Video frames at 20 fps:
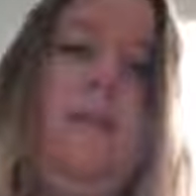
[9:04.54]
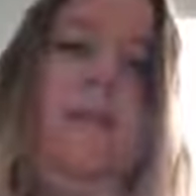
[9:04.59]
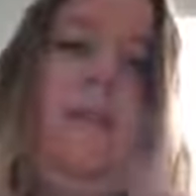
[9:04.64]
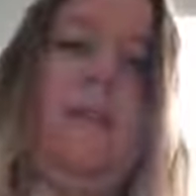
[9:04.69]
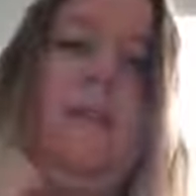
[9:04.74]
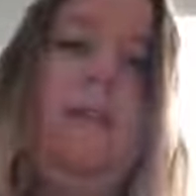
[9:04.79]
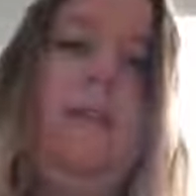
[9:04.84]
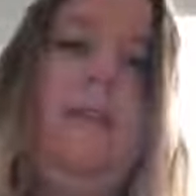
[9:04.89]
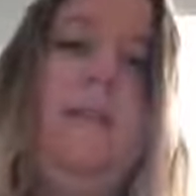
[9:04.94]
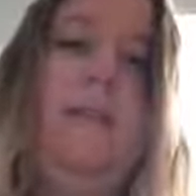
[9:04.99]

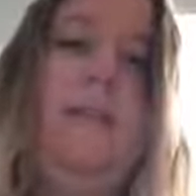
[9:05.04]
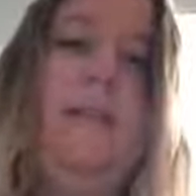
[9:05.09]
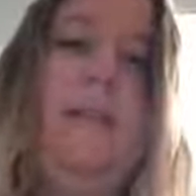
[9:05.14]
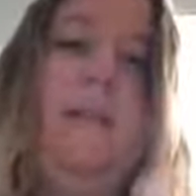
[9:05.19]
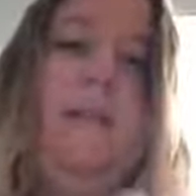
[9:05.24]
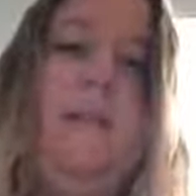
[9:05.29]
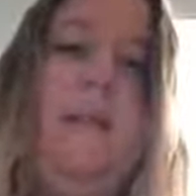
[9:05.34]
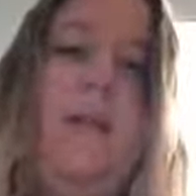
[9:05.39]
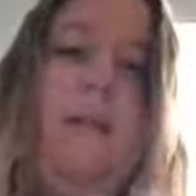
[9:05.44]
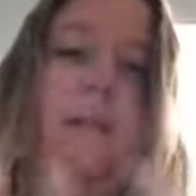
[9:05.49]
Crystal. That's
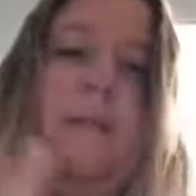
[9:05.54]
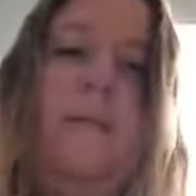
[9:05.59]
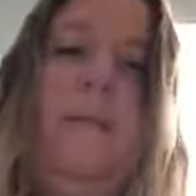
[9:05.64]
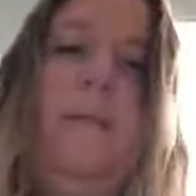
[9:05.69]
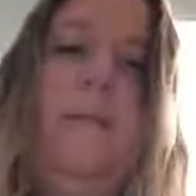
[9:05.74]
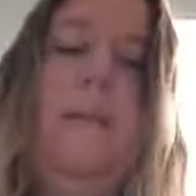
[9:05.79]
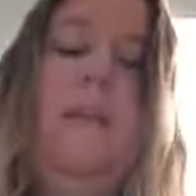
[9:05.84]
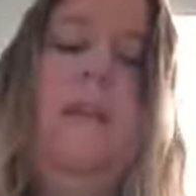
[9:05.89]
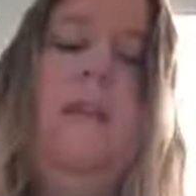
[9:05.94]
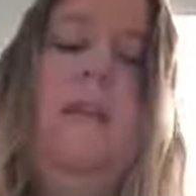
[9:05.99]
not a problem.
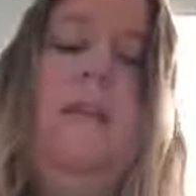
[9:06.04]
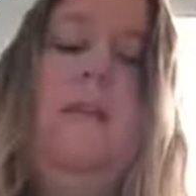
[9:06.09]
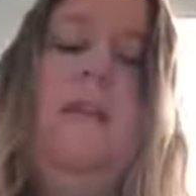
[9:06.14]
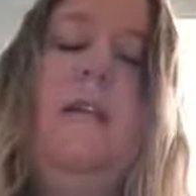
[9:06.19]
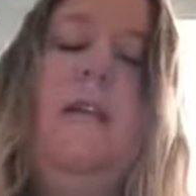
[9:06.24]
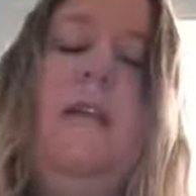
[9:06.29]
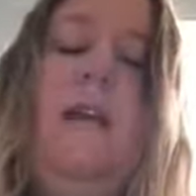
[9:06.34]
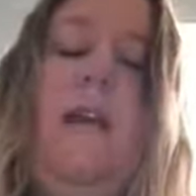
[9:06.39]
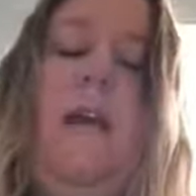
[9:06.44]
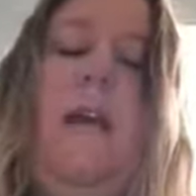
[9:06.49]

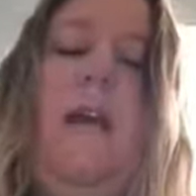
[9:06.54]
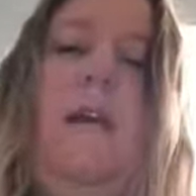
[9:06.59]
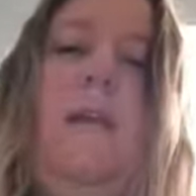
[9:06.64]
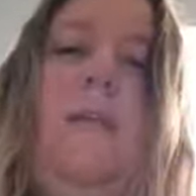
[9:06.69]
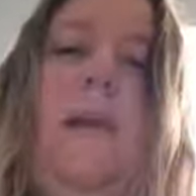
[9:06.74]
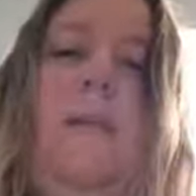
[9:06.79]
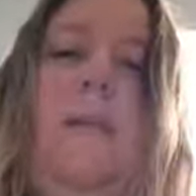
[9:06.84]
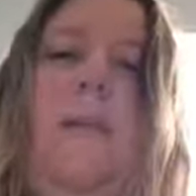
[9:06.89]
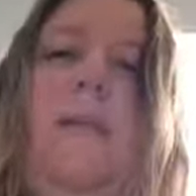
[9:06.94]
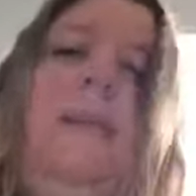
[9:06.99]

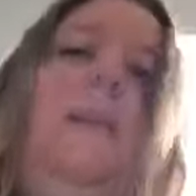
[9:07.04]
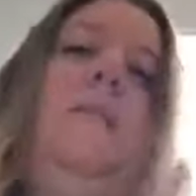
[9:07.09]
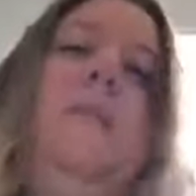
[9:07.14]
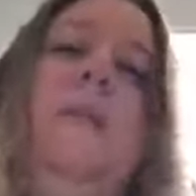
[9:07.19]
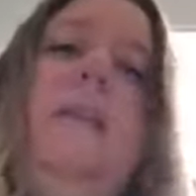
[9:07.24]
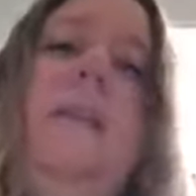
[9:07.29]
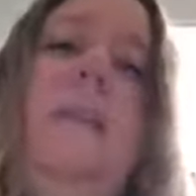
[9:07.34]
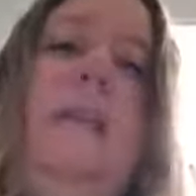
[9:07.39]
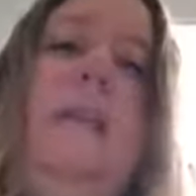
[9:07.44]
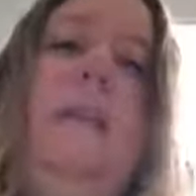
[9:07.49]
Everything
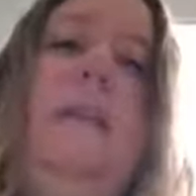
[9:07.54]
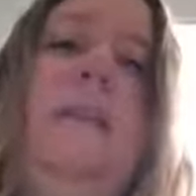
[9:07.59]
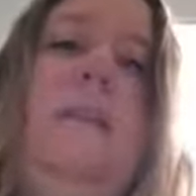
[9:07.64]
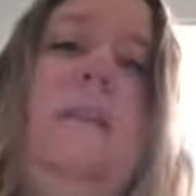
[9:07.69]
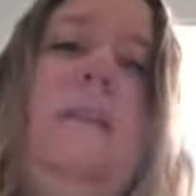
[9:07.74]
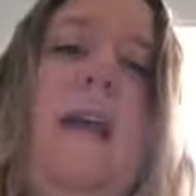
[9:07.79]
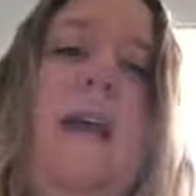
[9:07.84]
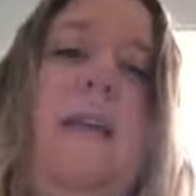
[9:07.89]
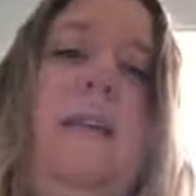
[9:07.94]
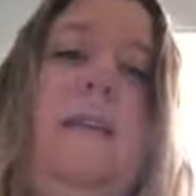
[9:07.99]
beneath
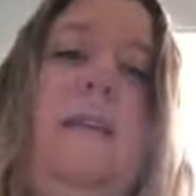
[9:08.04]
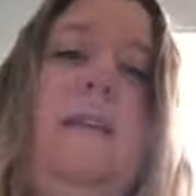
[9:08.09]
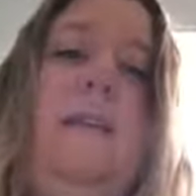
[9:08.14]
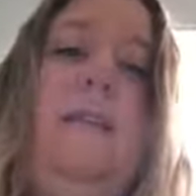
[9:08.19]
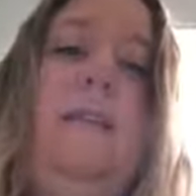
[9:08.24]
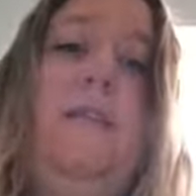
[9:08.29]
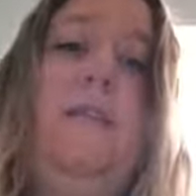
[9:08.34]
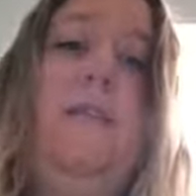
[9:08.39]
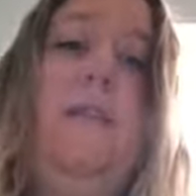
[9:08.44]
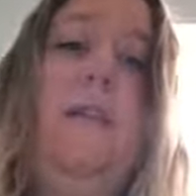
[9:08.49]
that
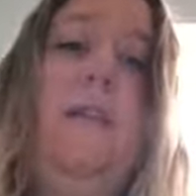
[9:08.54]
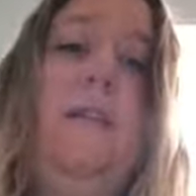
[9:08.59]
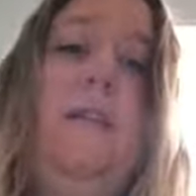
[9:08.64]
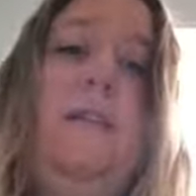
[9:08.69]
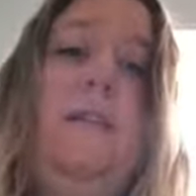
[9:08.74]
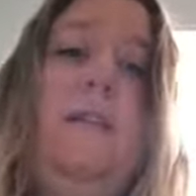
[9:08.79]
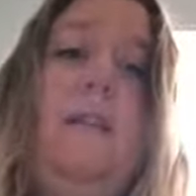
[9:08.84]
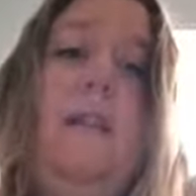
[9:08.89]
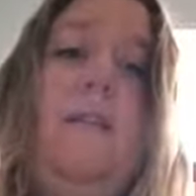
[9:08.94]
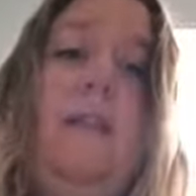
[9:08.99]

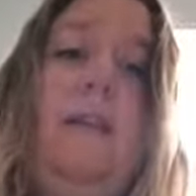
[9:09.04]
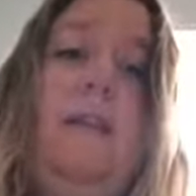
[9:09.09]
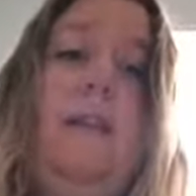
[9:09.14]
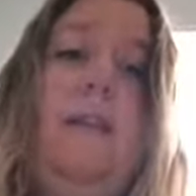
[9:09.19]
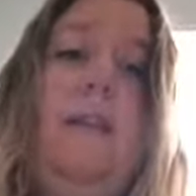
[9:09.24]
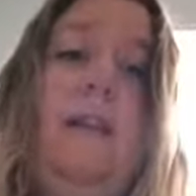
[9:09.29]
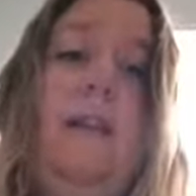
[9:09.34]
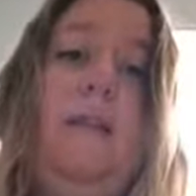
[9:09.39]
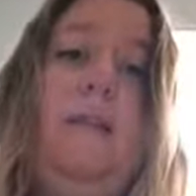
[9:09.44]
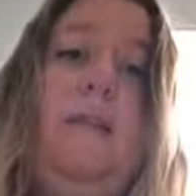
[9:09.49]
trigger, everything
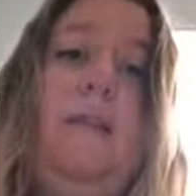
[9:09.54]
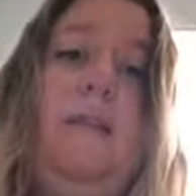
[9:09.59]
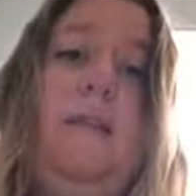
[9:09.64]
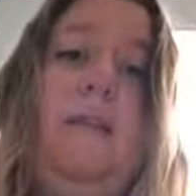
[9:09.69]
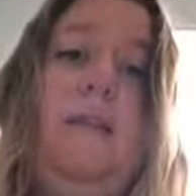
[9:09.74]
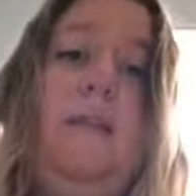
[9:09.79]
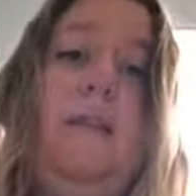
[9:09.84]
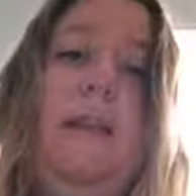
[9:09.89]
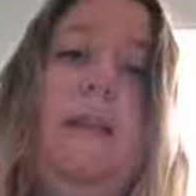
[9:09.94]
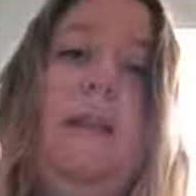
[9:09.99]
that you can
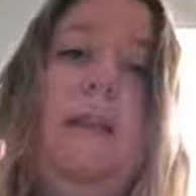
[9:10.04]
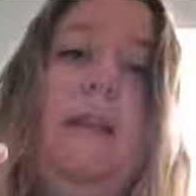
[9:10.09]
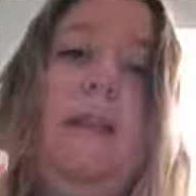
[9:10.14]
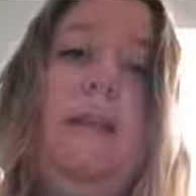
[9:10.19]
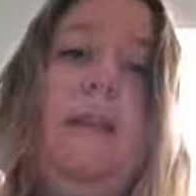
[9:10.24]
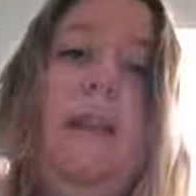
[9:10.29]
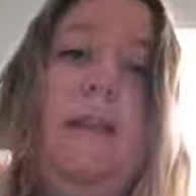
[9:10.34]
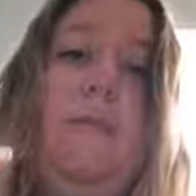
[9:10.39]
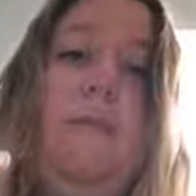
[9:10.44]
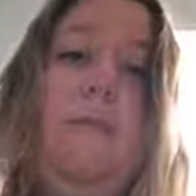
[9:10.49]
see in that